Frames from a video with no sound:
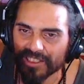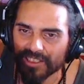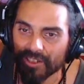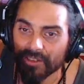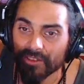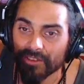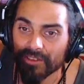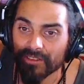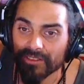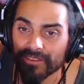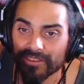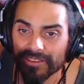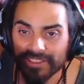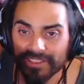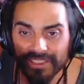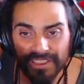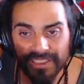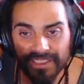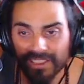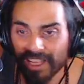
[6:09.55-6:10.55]
Oh,
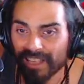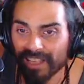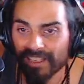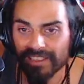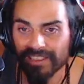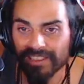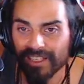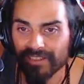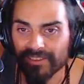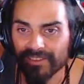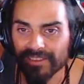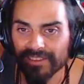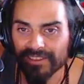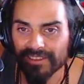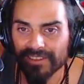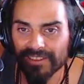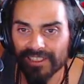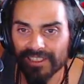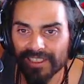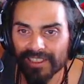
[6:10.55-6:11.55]
she did not like that one
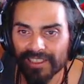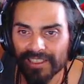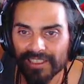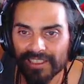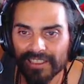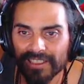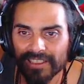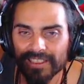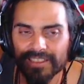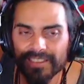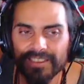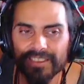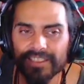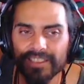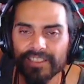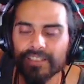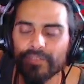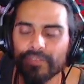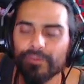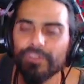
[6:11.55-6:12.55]
let's
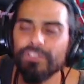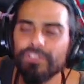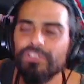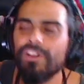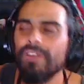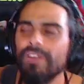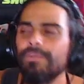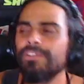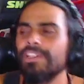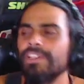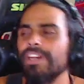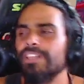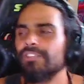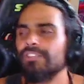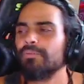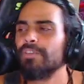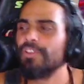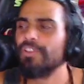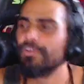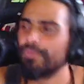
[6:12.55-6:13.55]
see what traumatized
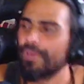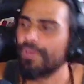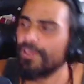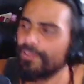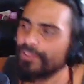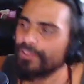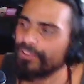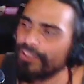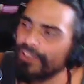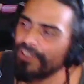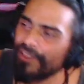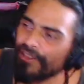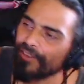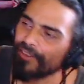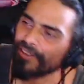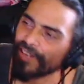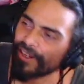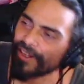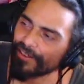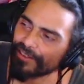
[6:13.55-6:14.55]
me the most
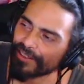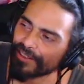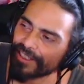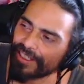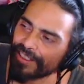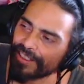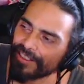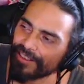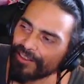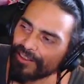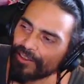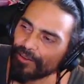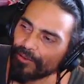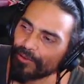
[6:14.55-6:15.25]
when I was a kid.